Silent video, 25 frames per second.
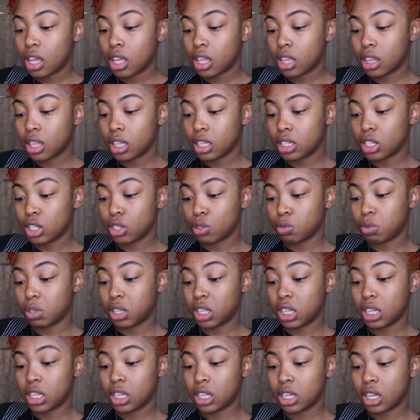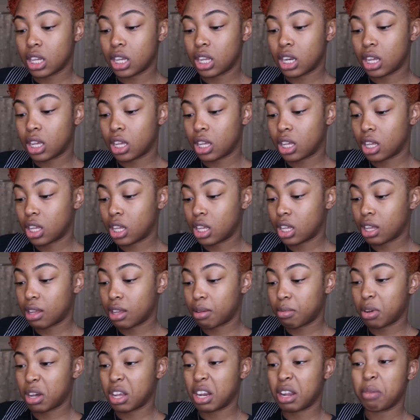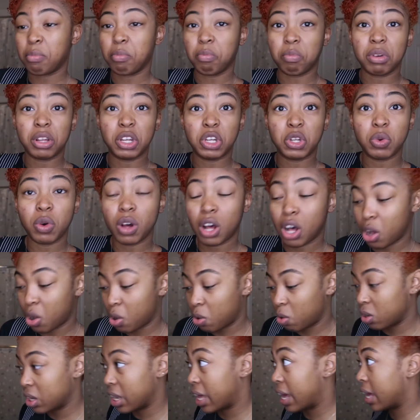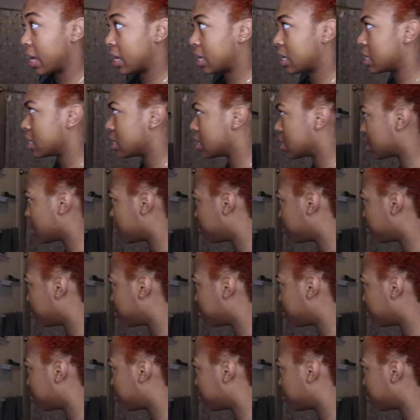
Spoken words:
This is really good. I'm gonna do a whole lot because